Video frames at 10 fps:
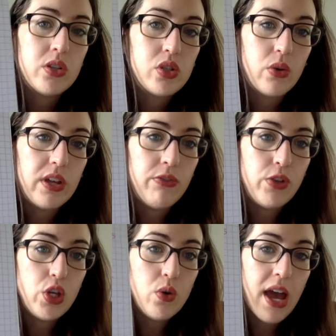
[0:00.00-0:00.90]
so if
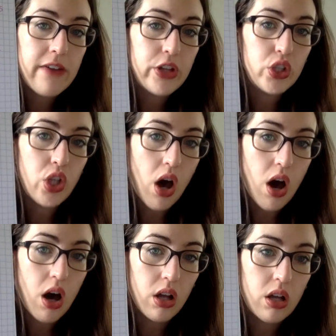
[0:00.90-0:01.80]
you have a
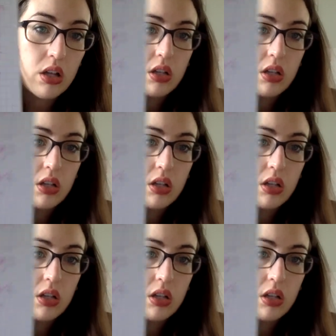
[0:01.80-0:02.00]
log,